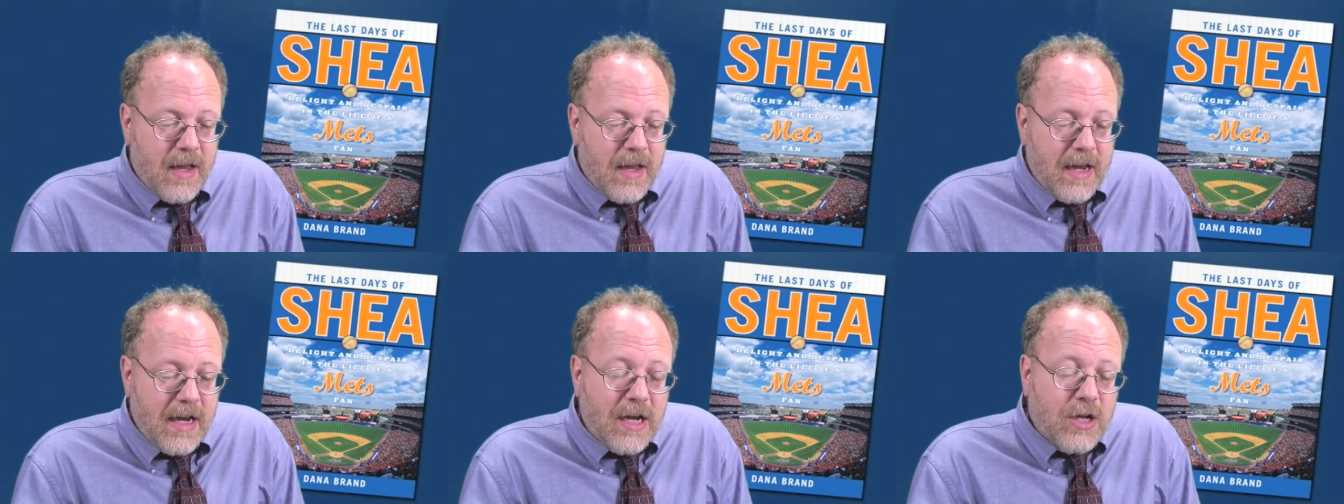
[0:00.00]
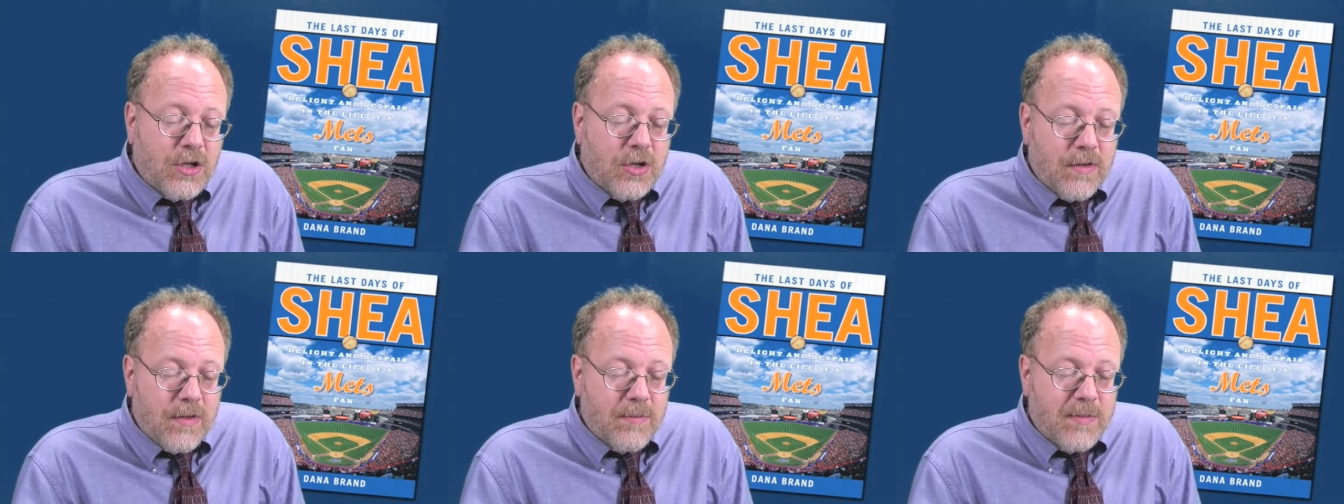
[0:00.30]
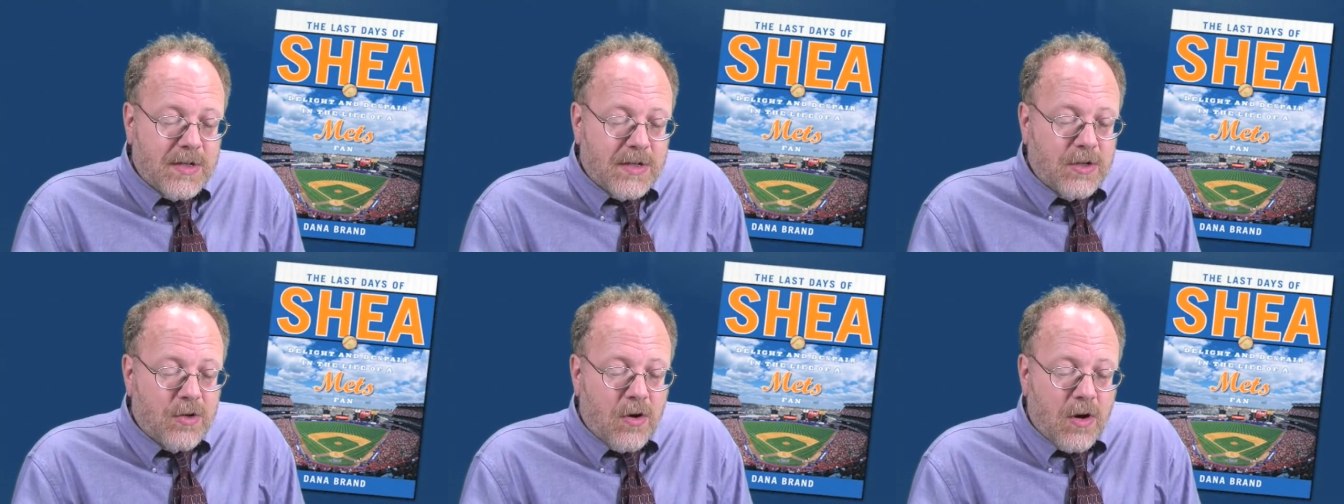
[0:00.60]
Each of them
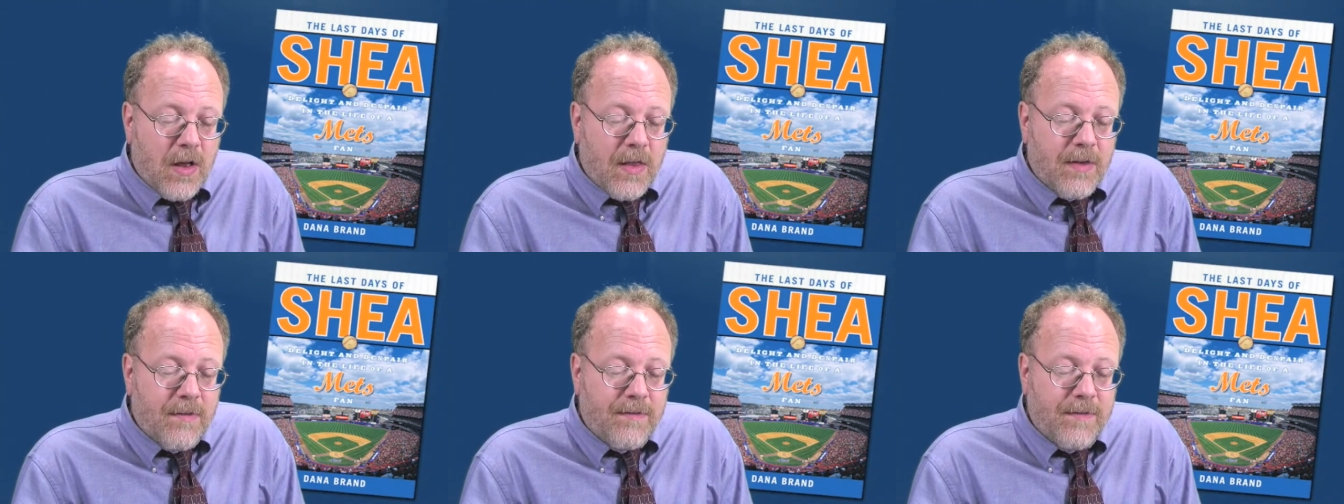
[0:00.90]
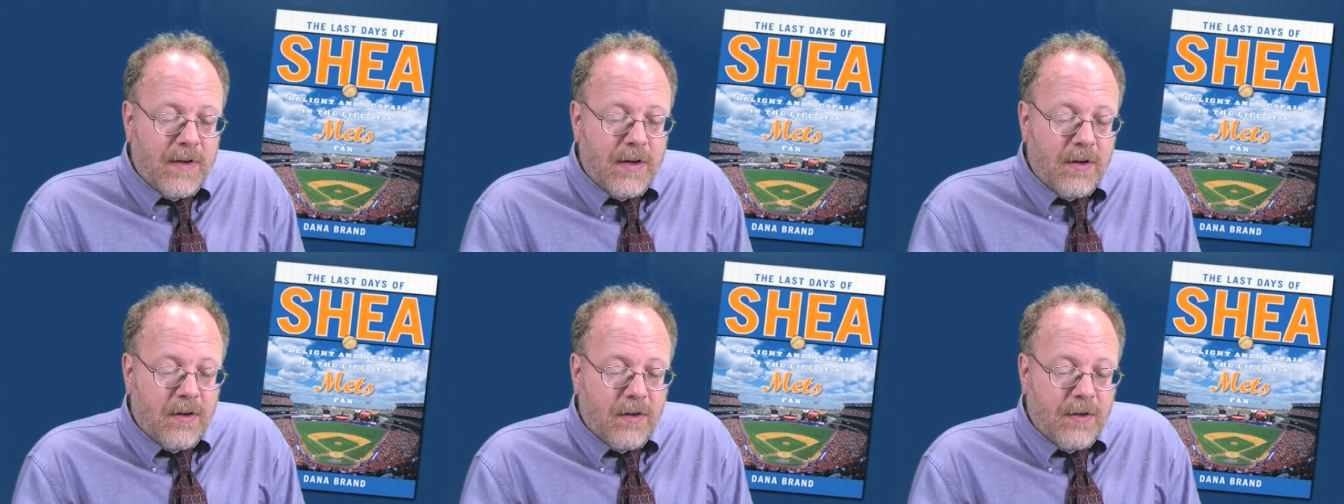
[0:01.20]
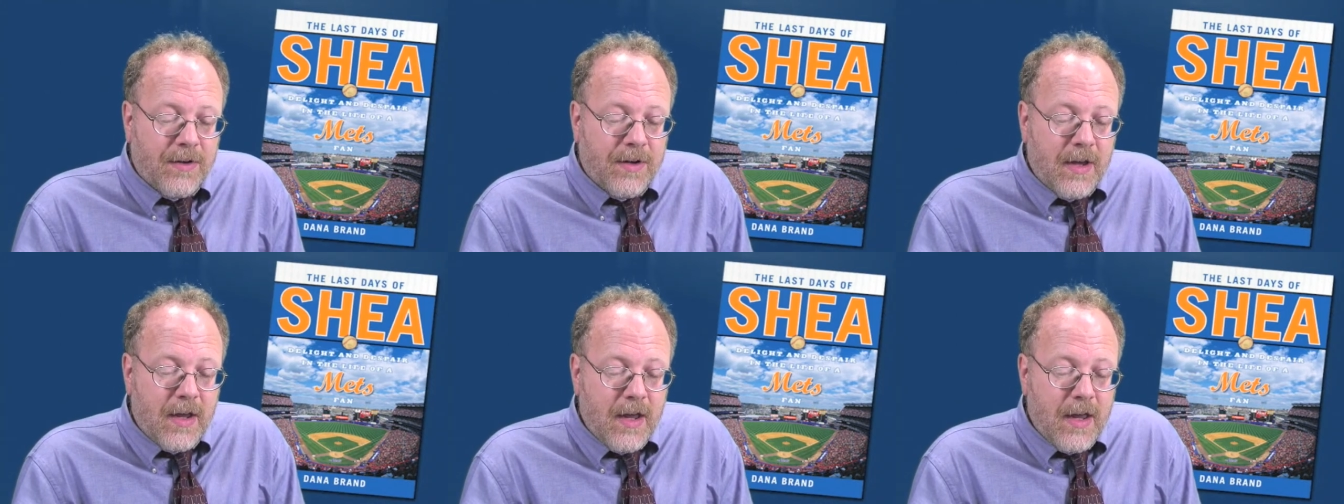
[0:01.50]
stood on the
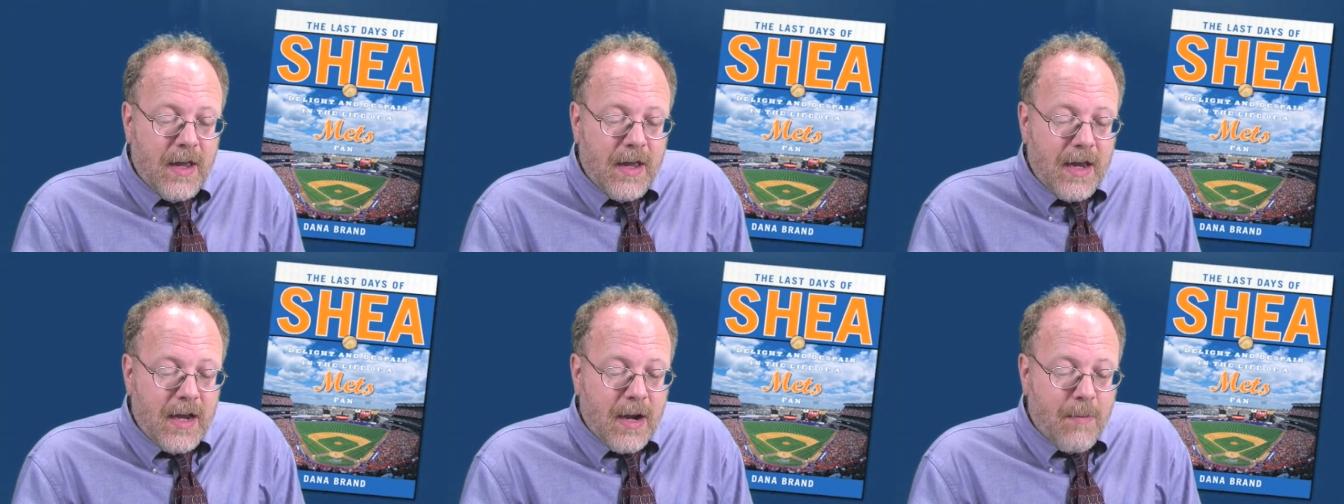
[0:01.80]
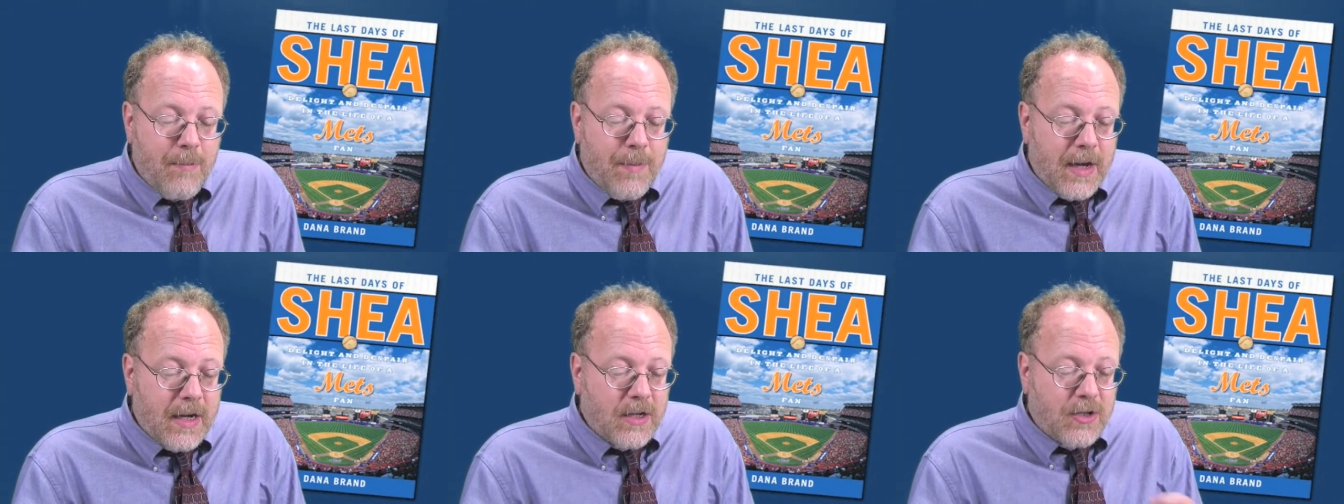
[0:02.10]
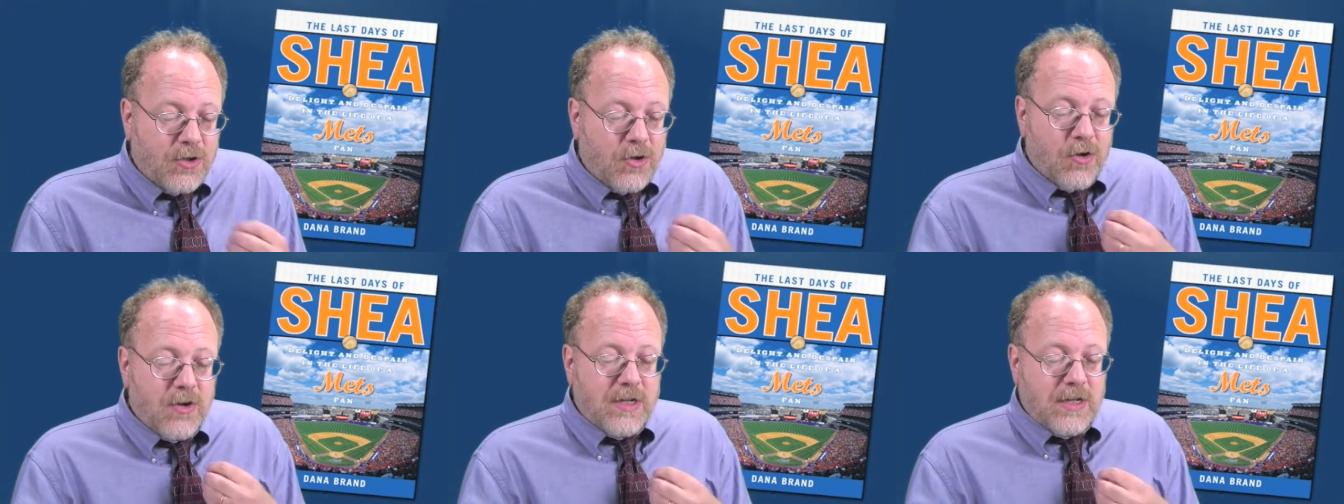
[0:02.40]
field, in a big
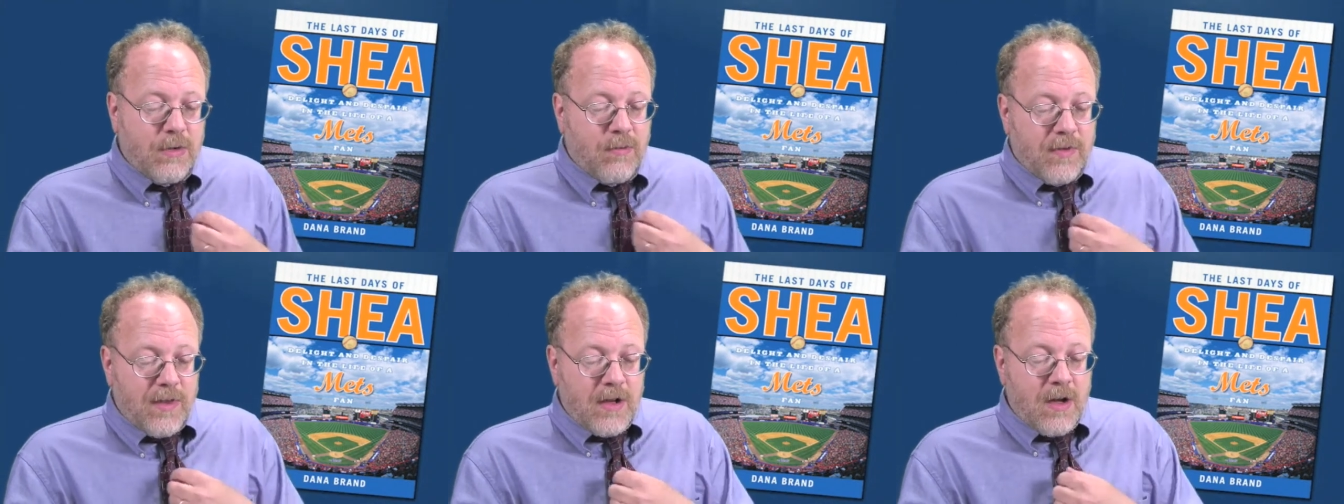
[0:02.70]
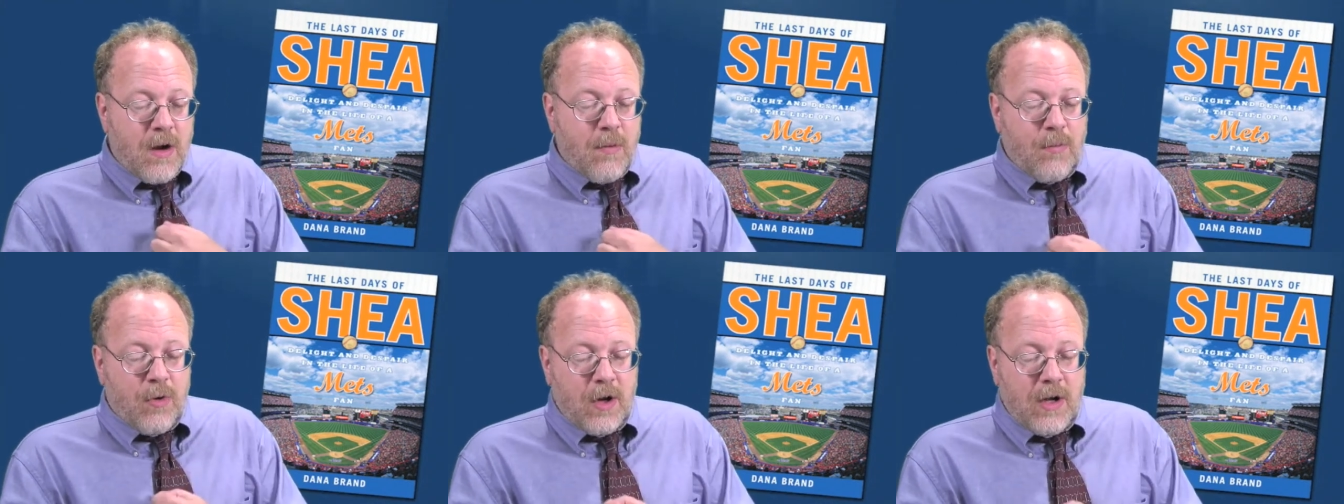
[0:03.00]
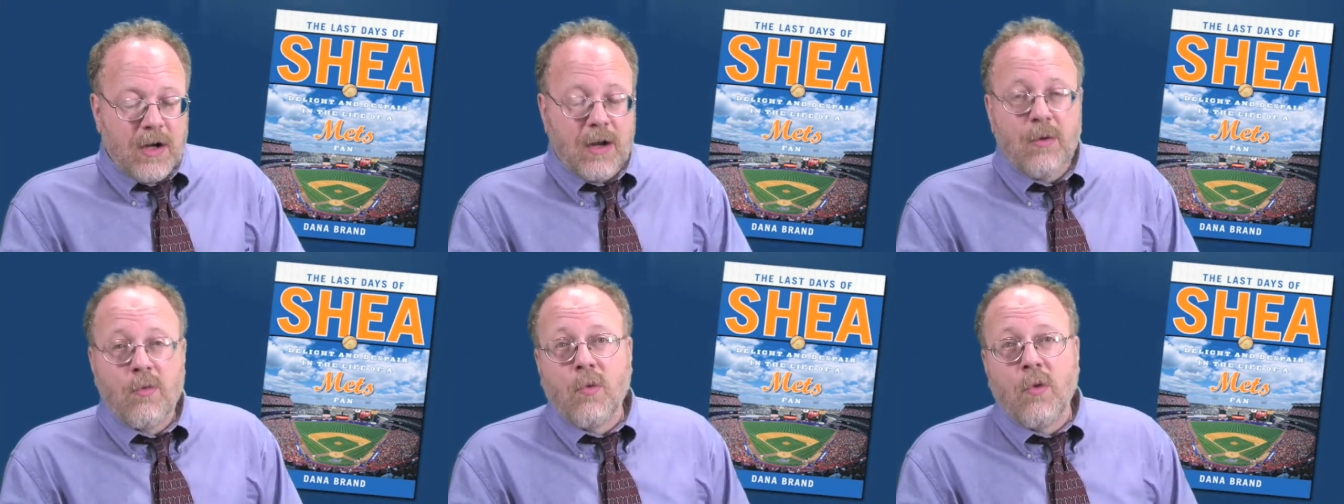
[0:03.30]
jersey with a number
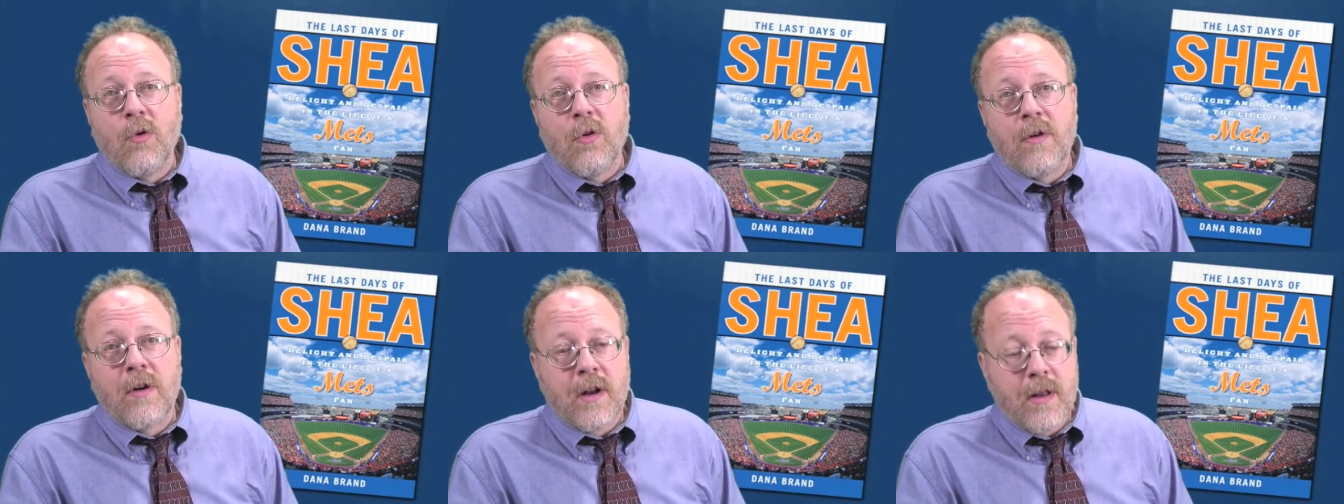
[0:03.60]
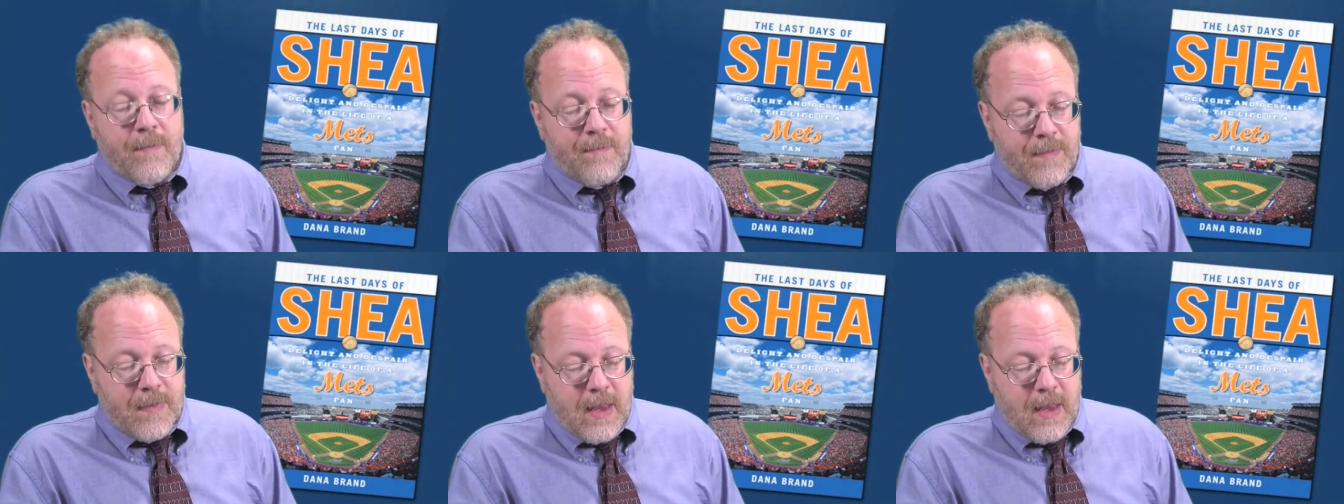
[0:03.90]
he had worn.